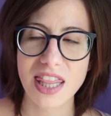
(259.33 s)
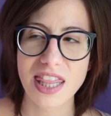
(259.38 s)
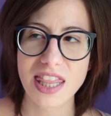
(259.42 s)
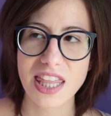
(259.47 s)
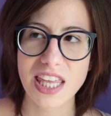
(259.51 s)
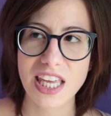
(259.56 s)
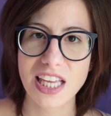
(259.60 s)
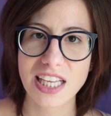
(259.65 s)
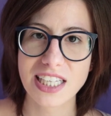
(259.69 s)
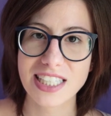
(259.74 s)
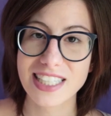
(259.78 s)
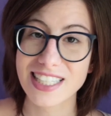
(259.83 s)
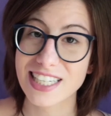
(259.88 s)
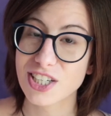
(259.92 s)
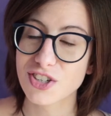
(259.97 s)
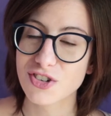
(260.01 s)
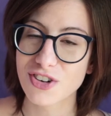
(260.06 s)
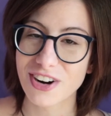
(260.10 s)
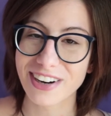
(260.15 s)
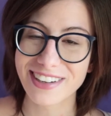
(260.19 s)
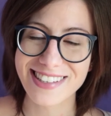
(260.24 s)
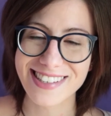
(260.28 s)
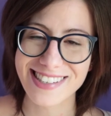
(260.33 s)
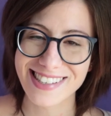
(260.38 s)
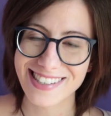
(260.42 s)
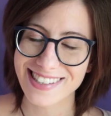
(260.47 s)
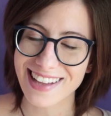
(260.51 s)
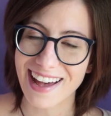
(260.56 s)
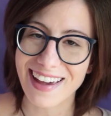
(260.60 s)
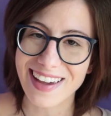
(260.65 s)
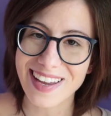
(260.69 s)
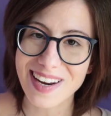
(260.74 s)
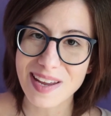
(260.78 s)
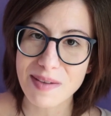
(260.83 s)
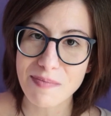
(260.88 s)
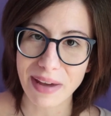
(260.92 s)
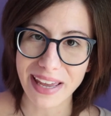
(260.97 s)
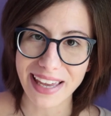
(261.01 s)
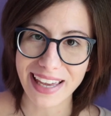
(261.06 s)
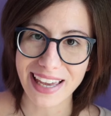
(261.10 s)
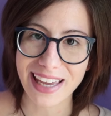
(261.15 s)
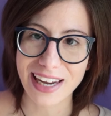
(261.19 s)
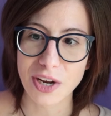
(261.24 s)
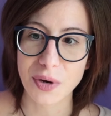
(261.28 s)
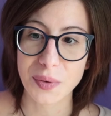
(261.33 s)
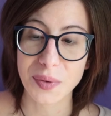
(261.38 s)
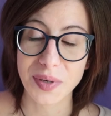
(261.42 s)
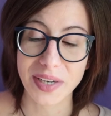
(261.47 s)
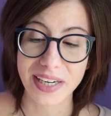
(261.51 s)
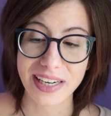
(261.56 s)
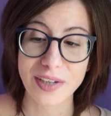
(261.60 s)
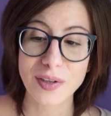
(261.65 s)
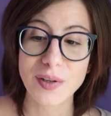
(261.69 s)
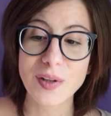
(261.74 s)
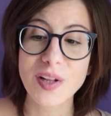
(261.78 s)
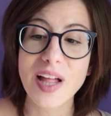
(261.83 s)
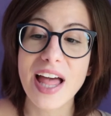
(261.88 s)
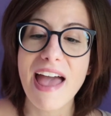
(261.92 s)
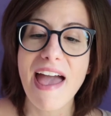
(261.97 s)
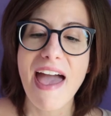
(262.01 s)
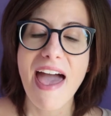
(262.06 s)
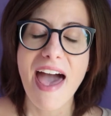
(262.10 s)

the Tea Dragon Society by Katie O'Neill,